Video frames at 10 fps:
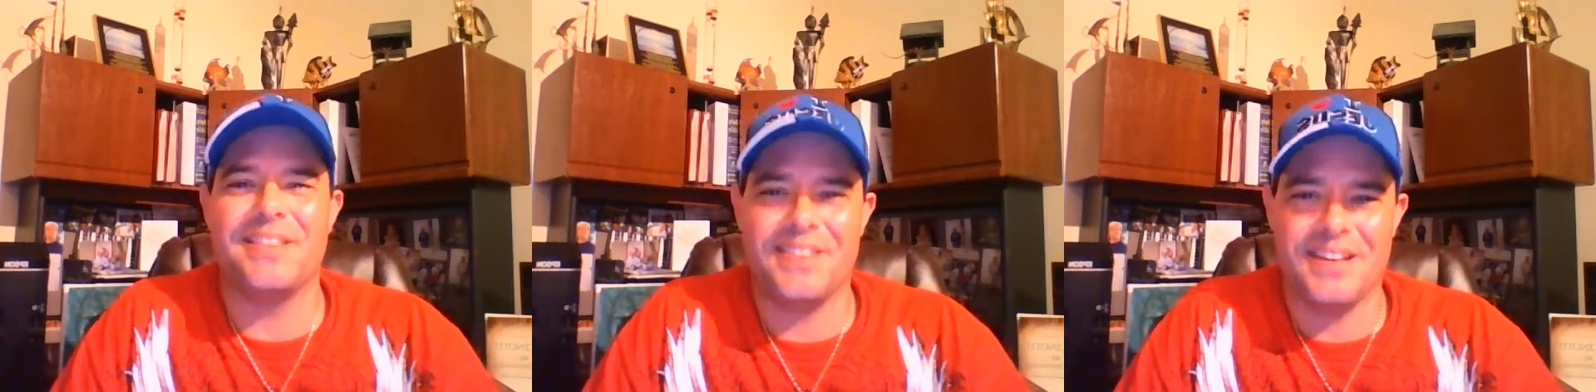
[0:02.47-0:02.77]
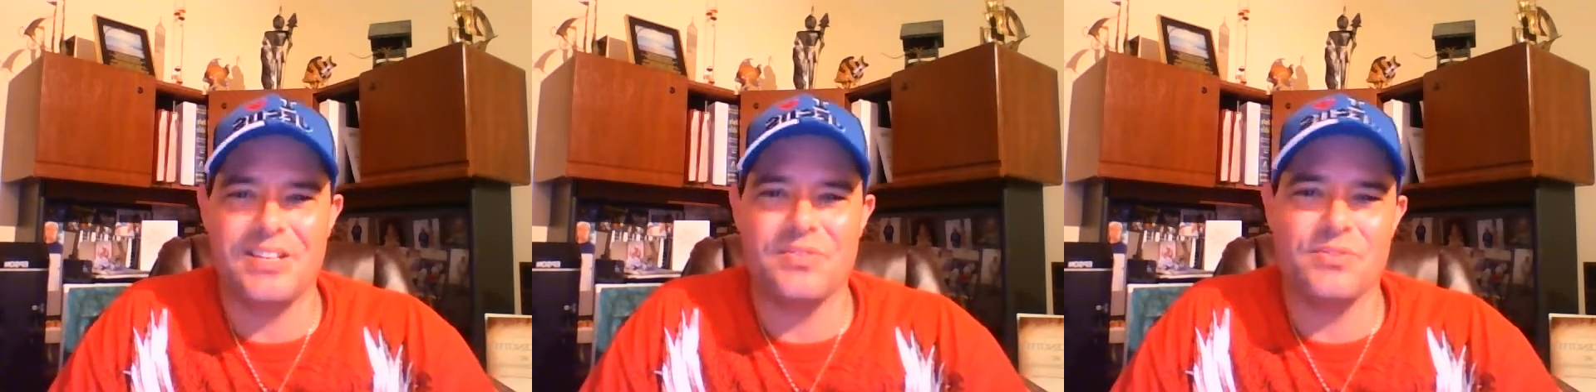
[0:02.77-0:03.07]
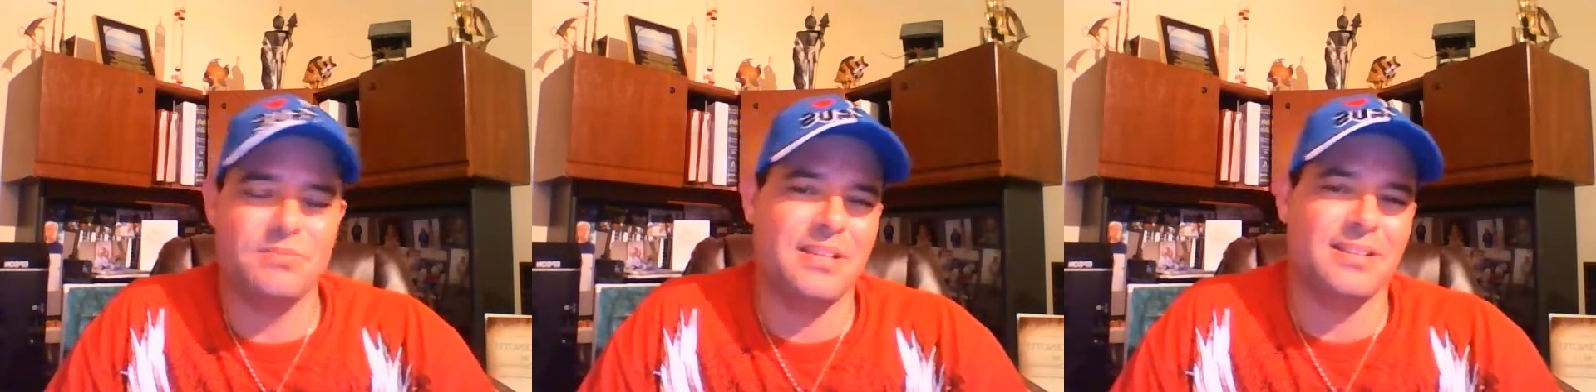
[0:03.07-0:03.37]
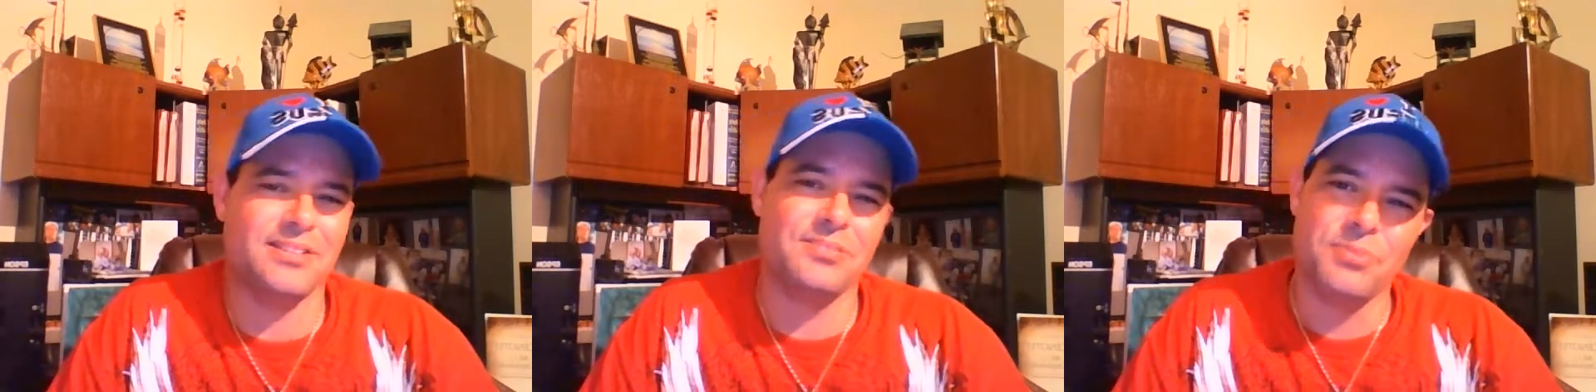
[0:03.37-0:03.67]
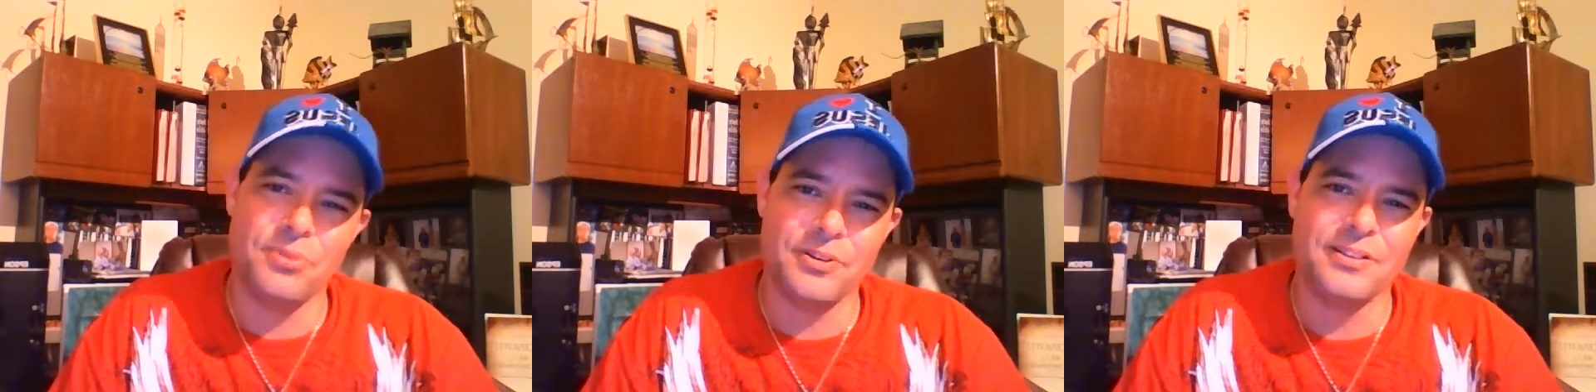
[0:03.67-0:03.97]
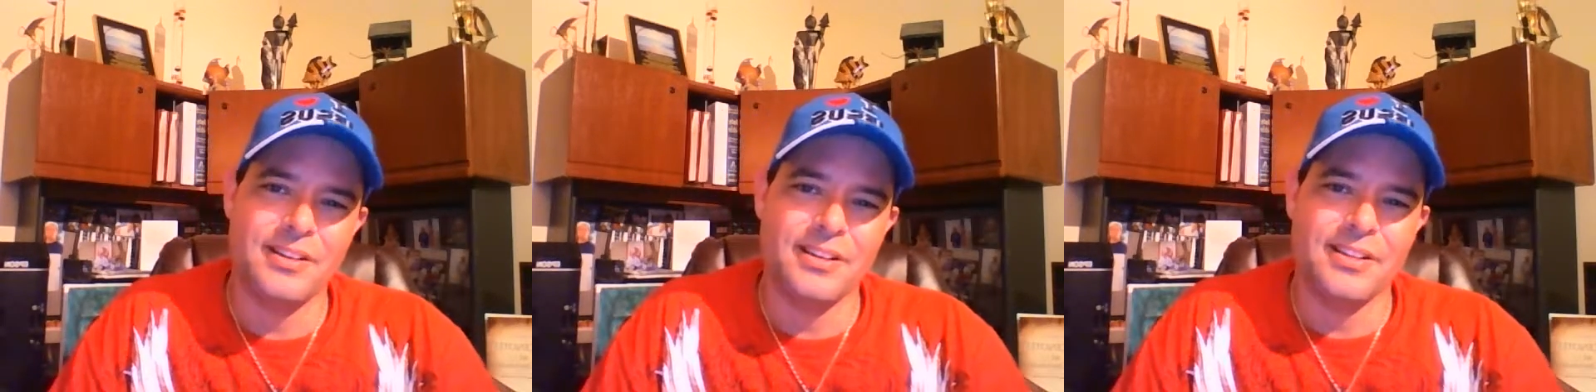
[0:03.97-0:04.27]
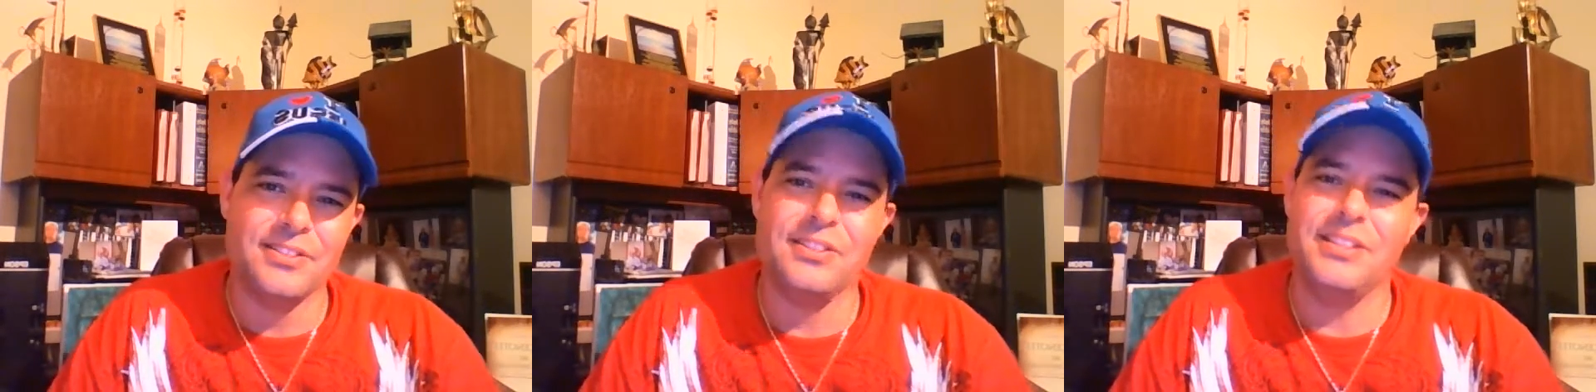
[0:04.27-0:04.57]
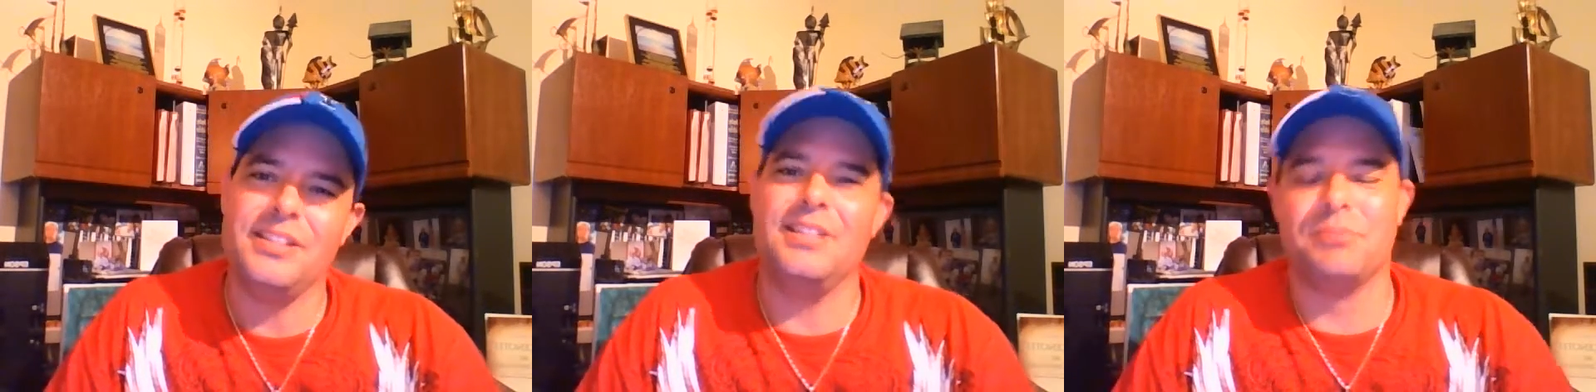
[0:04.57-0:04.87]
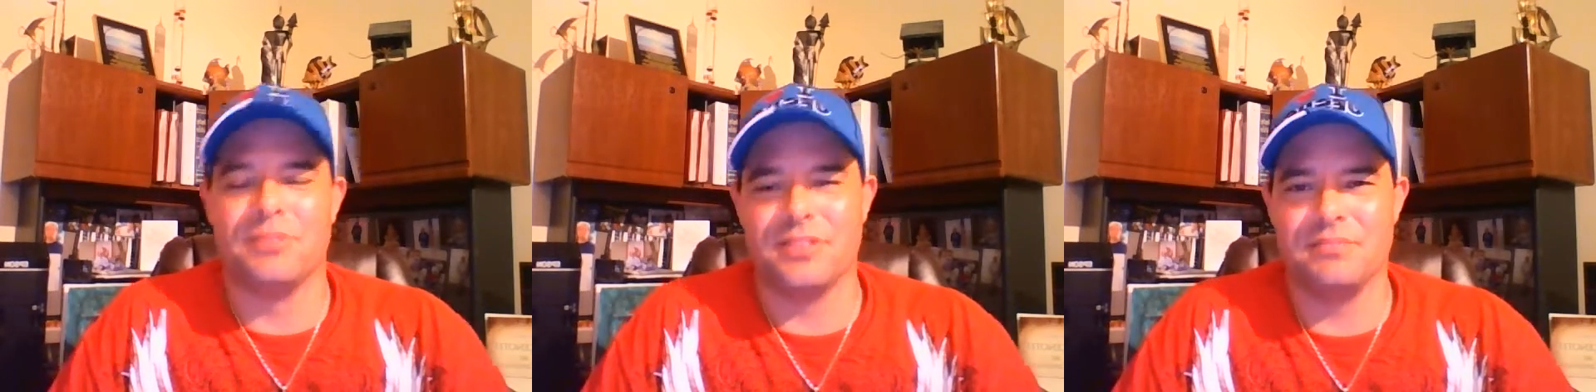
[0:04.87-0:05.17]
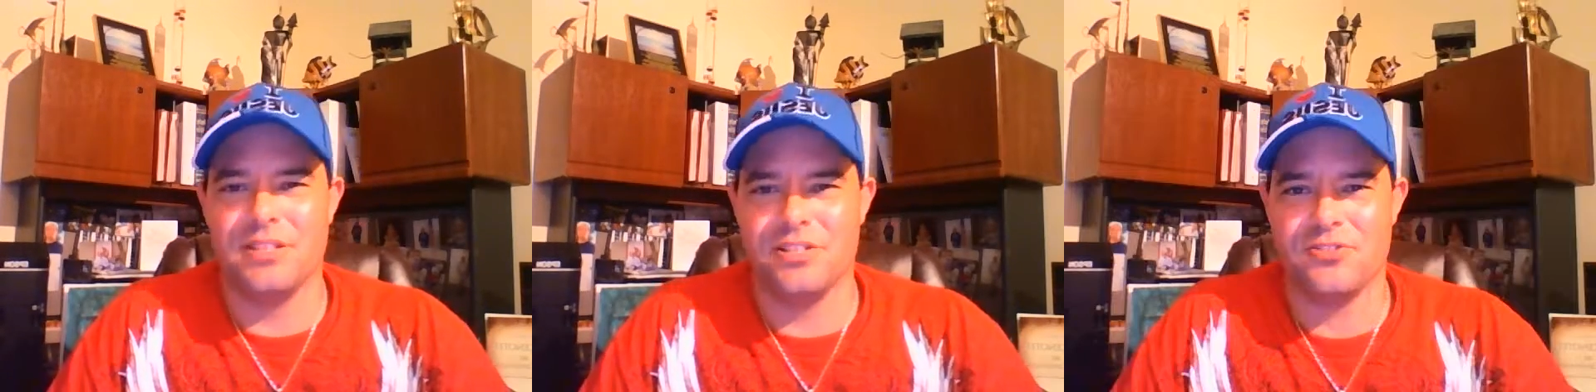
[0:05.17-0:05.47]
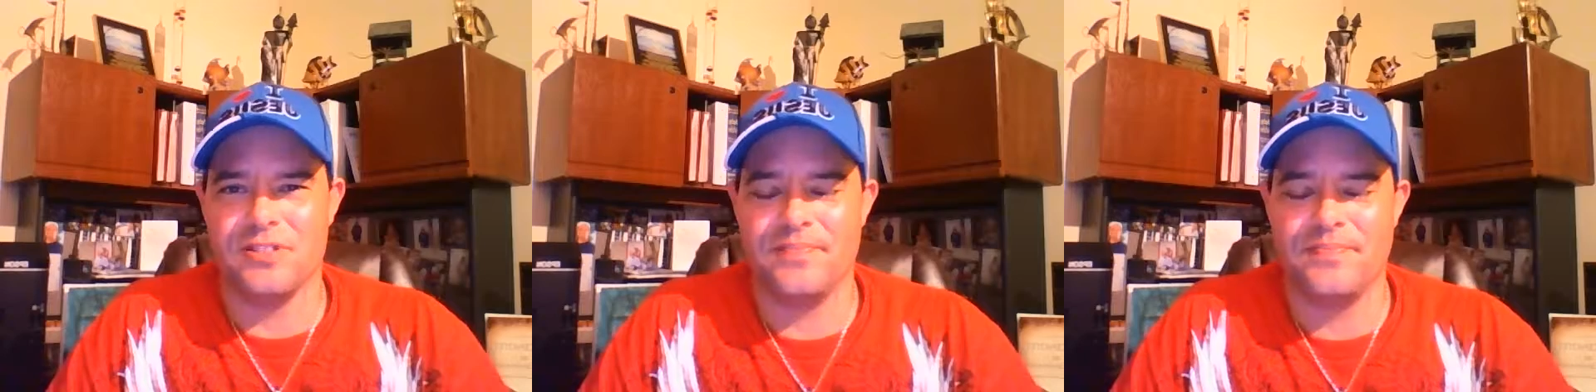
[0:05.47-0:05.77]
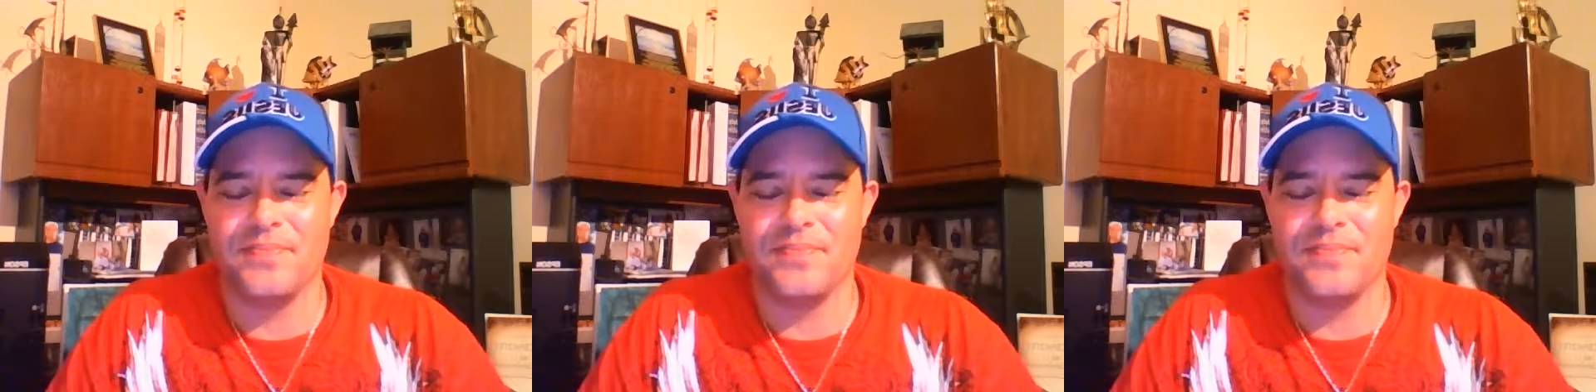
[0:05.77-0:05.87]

thank you for being a support to EE Prison Ministry.